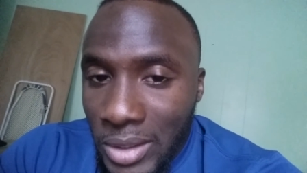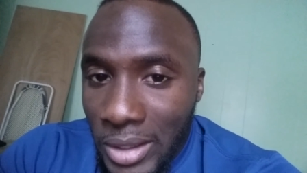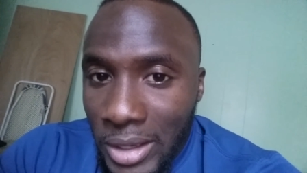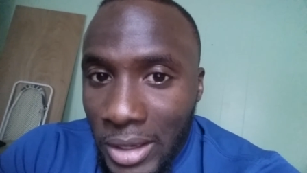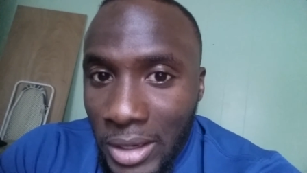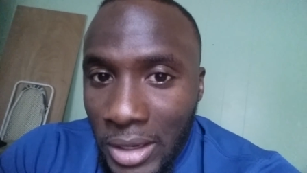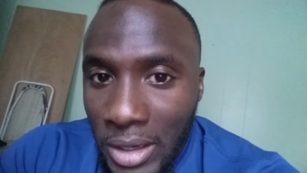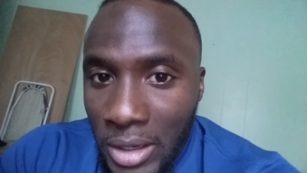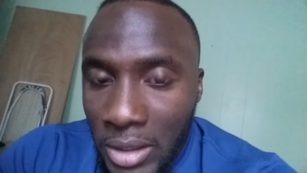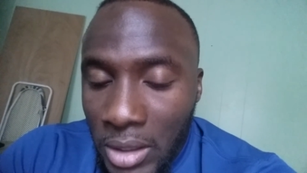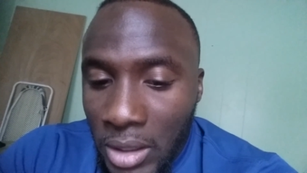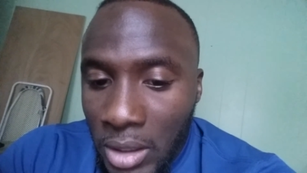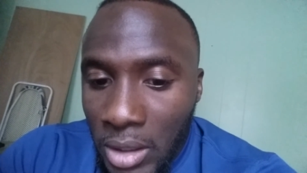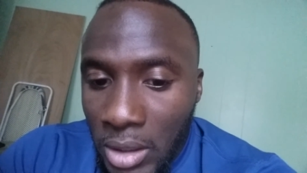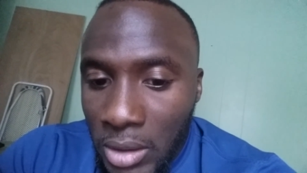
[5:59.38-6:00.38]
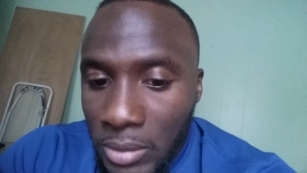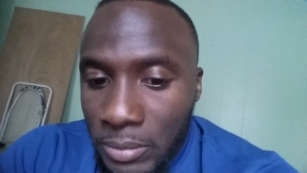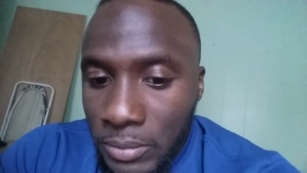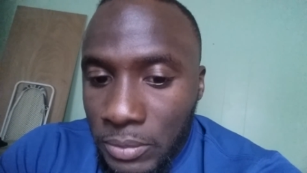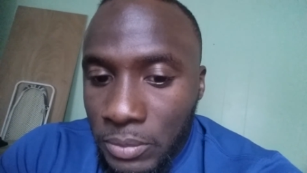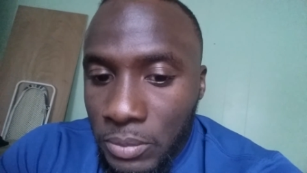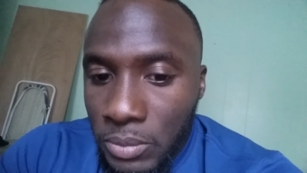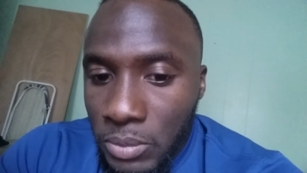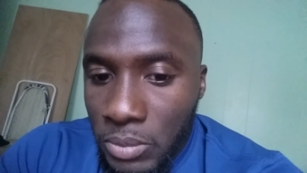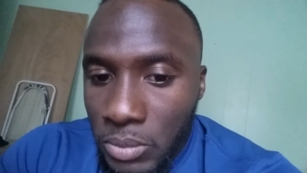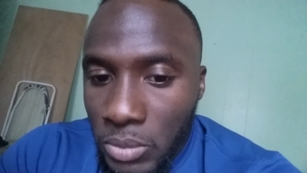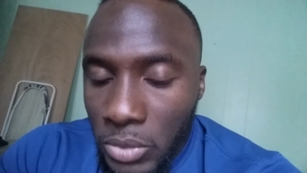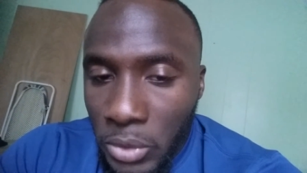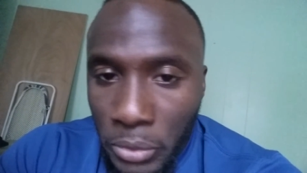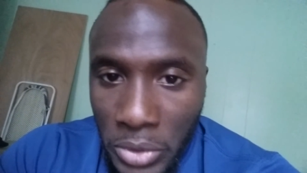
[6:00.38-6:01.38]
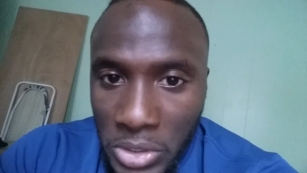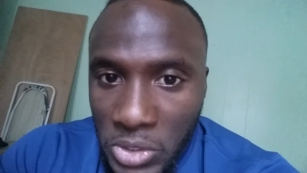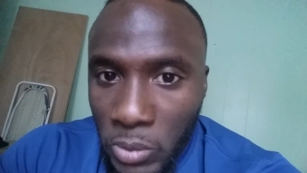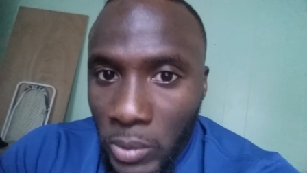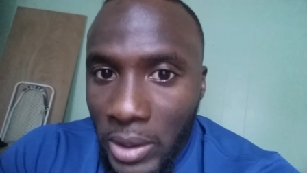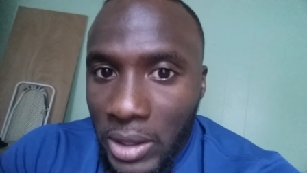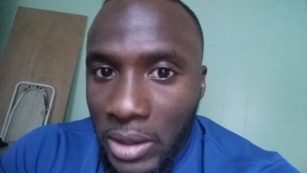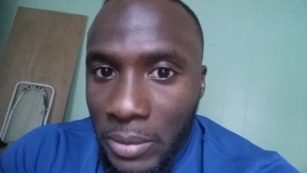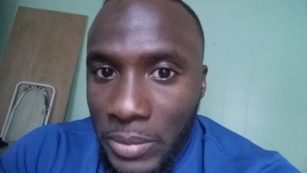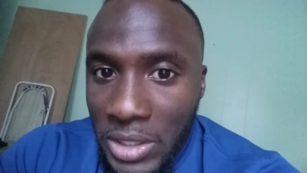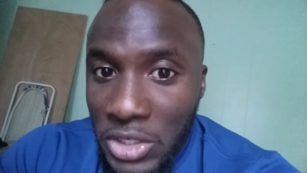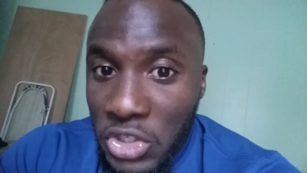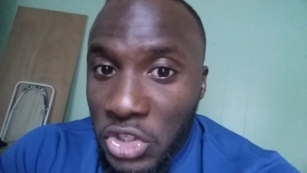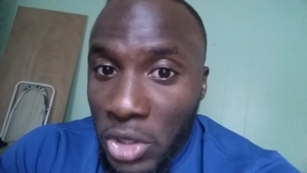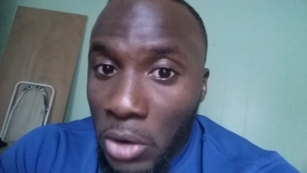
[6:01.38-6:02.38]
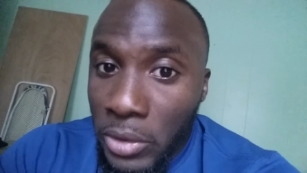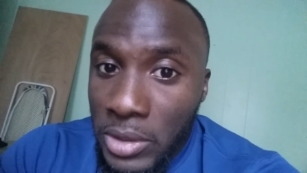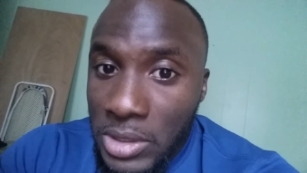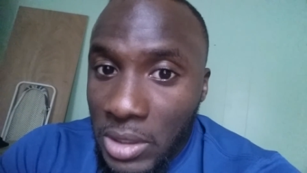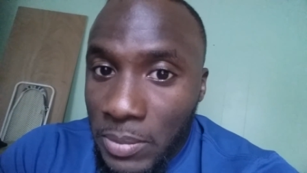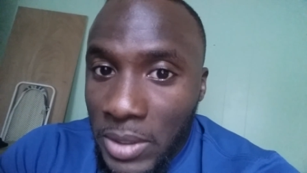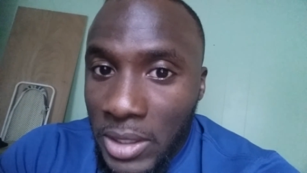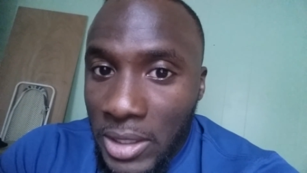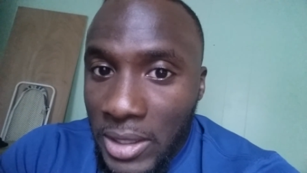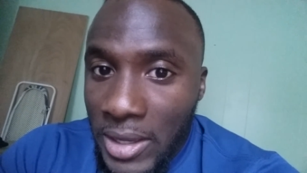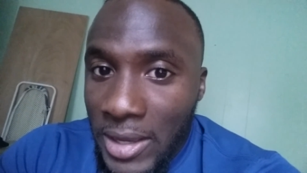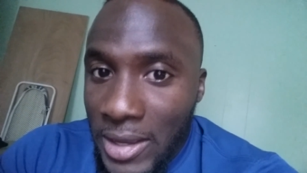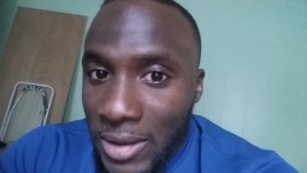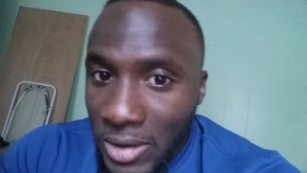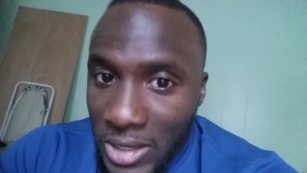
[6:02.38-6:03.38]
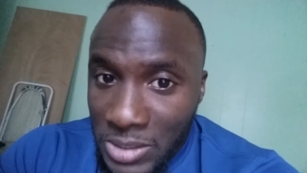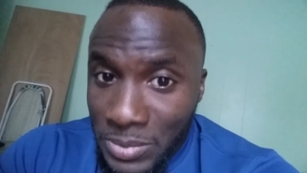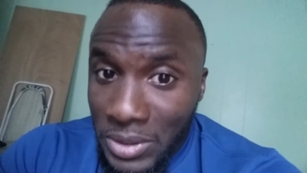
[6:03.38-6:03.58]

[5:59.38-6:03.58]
And the reason why he showed it to me is